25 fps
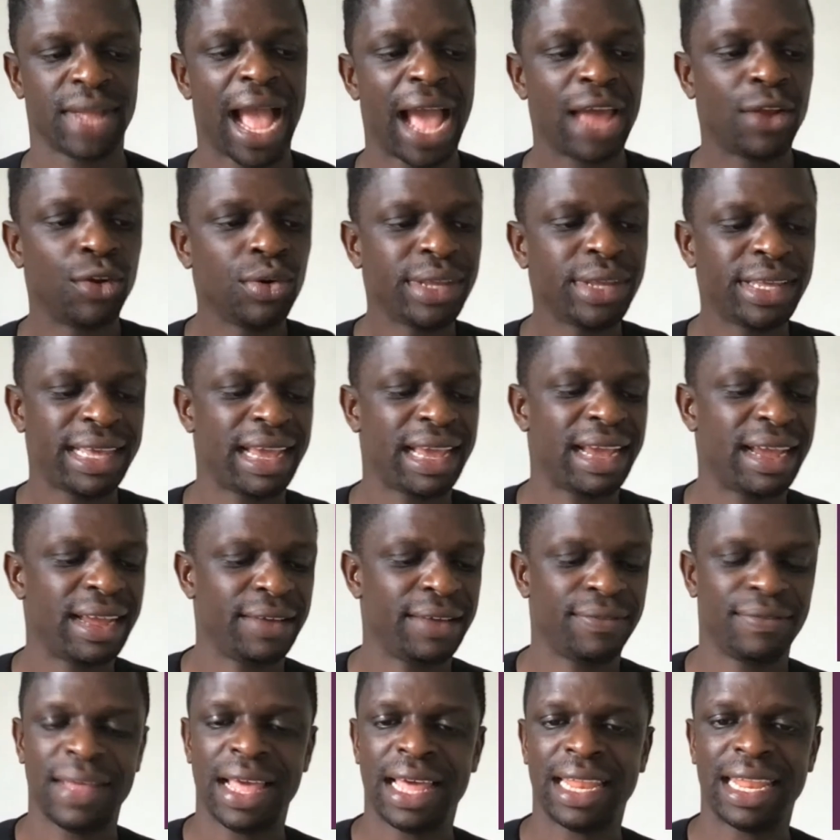I don't care
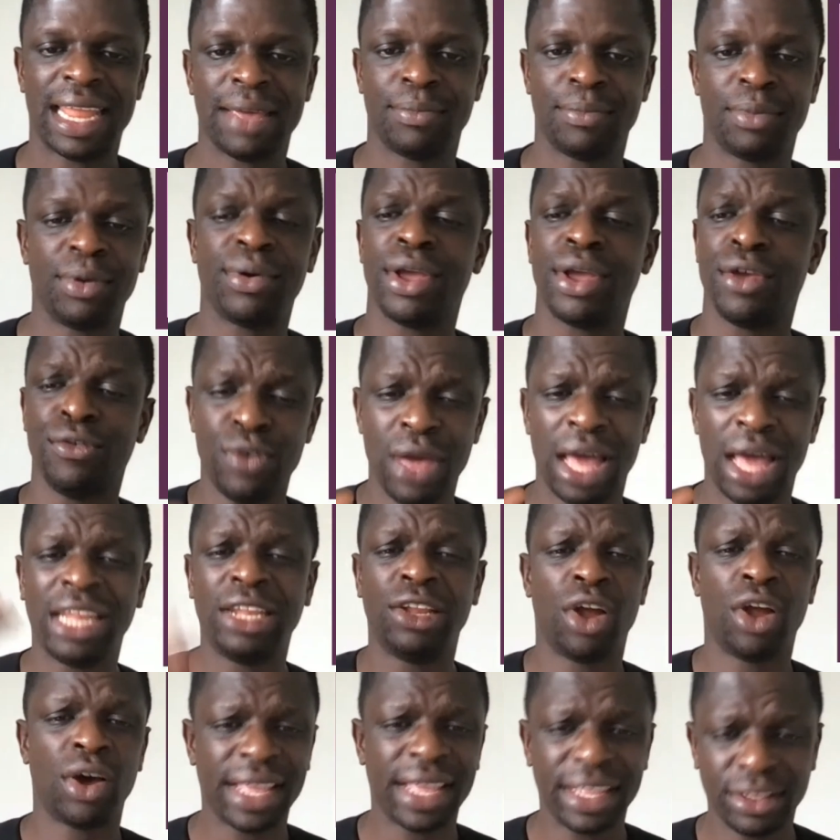if they are Liberian. If you are
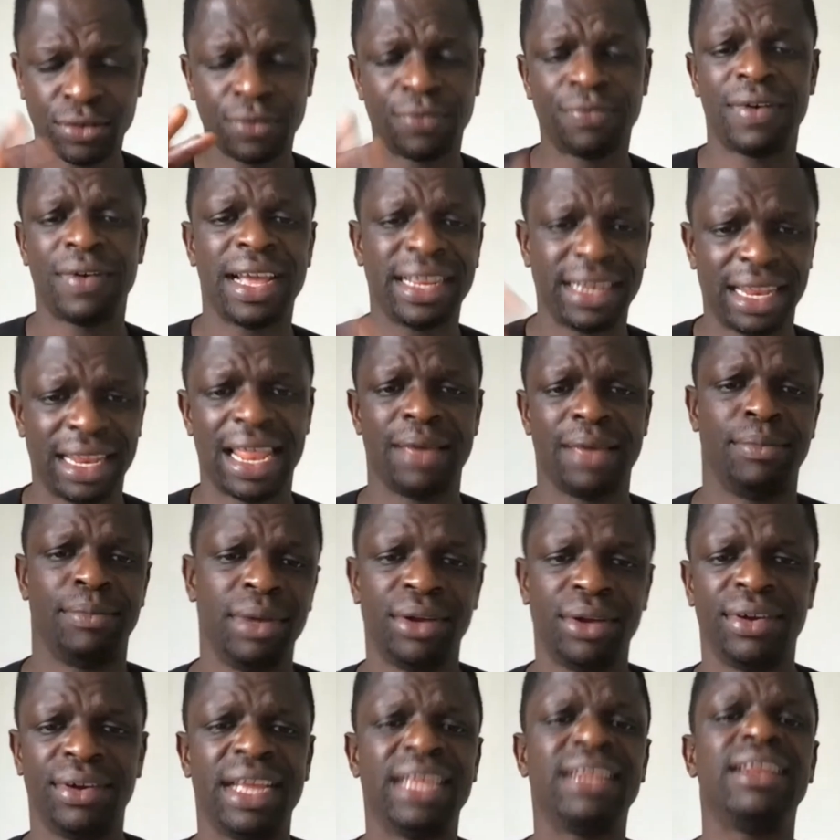lucky to find a
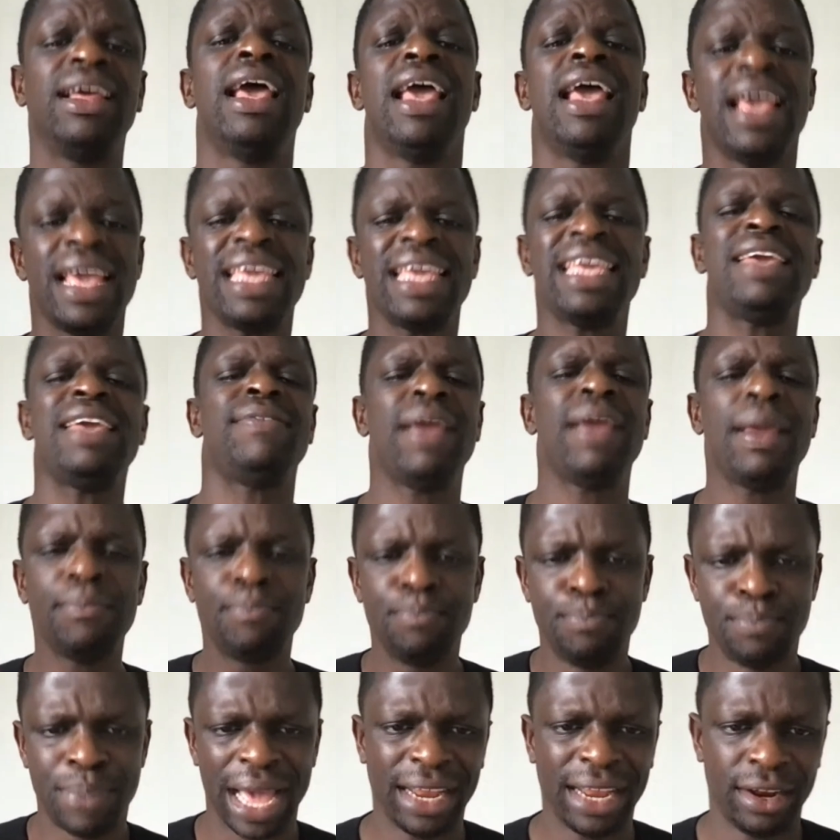Liberian,
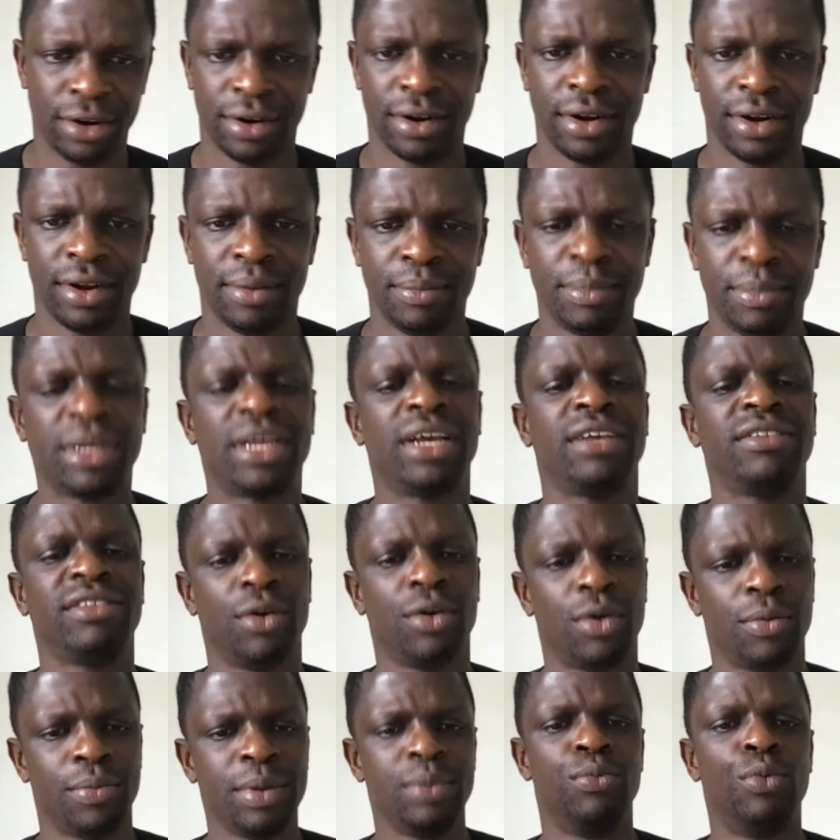even better, because
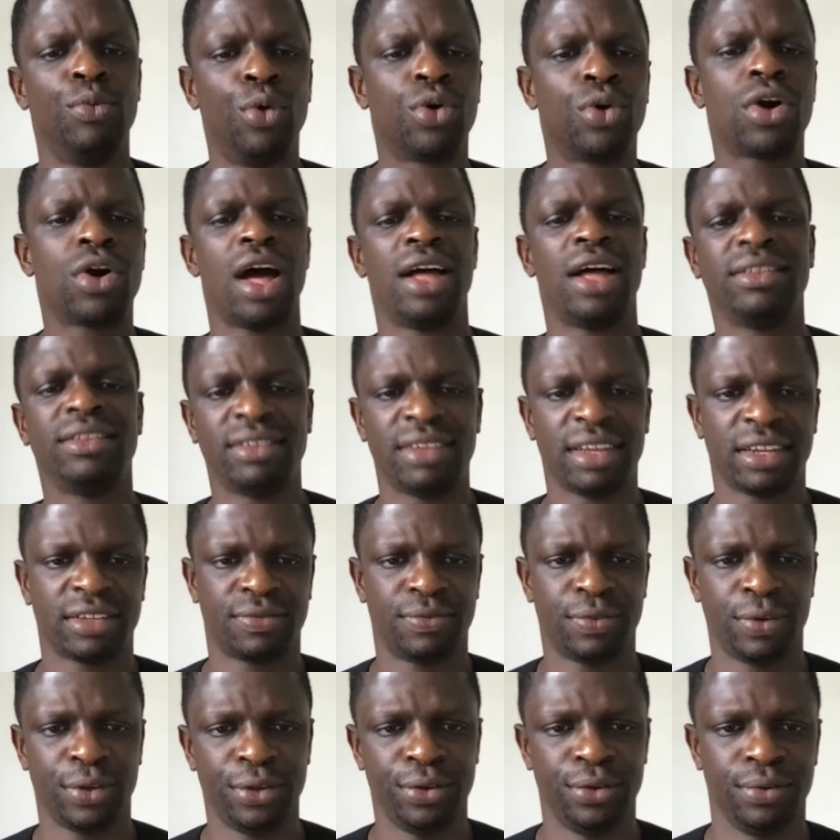there will be more
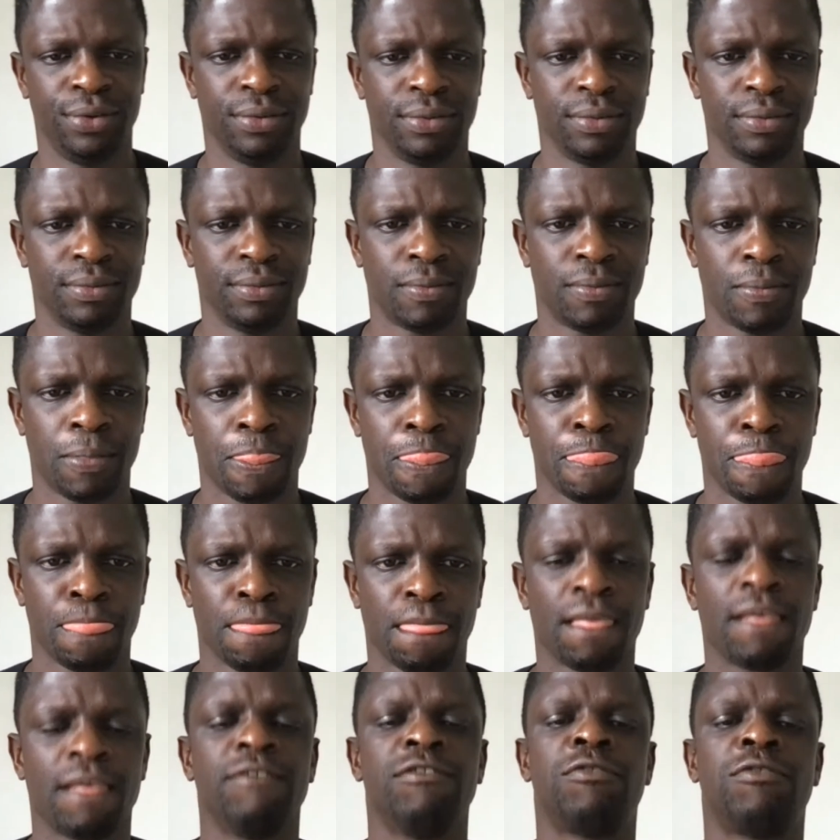context for you.
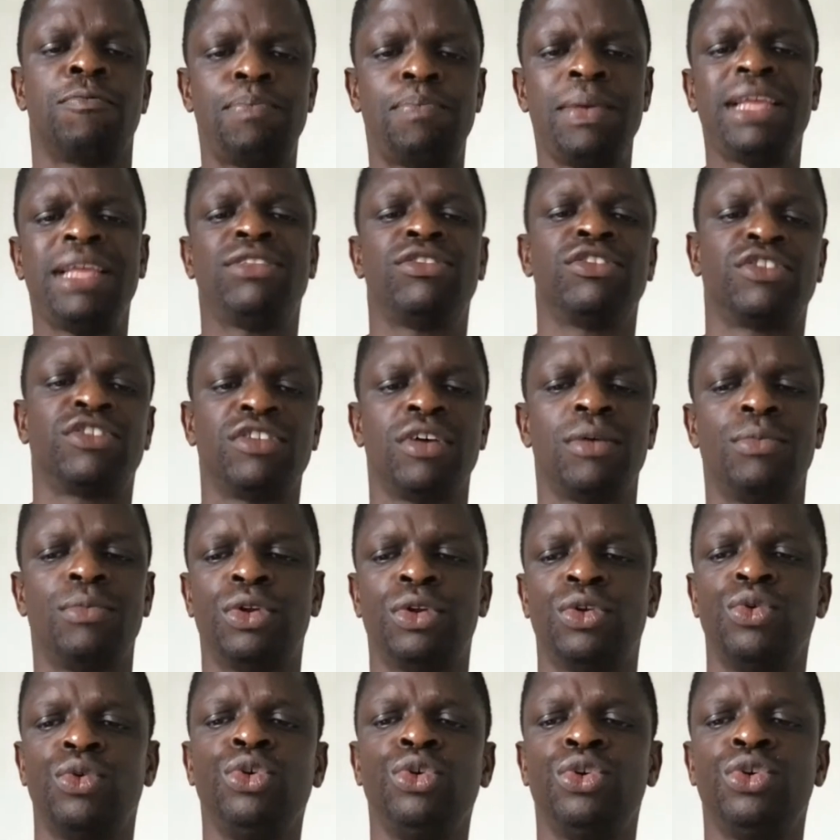Speak to
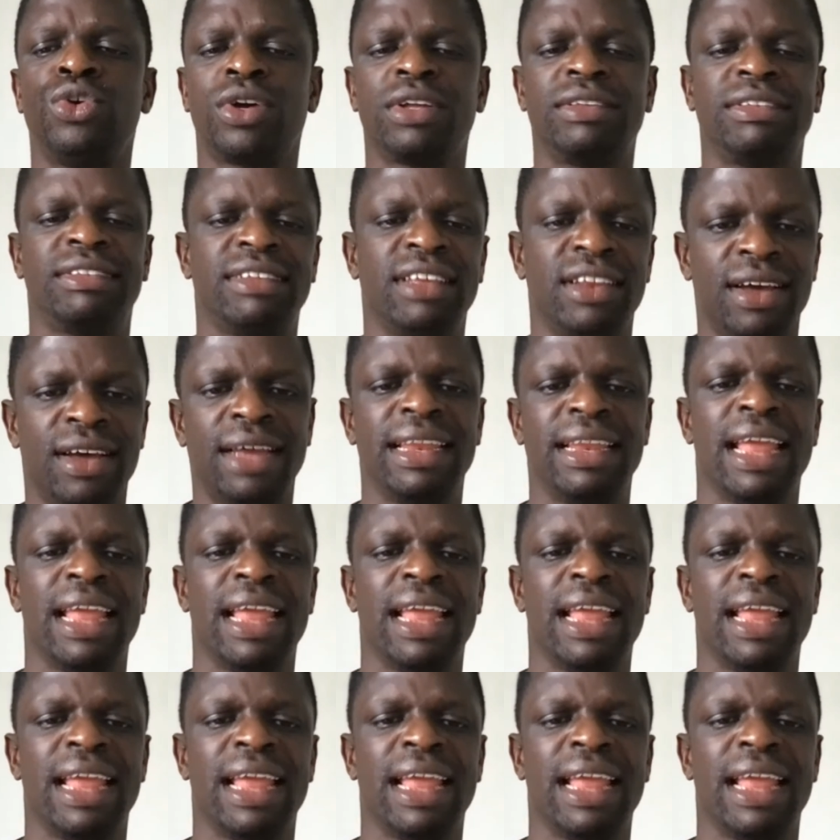someone who you consider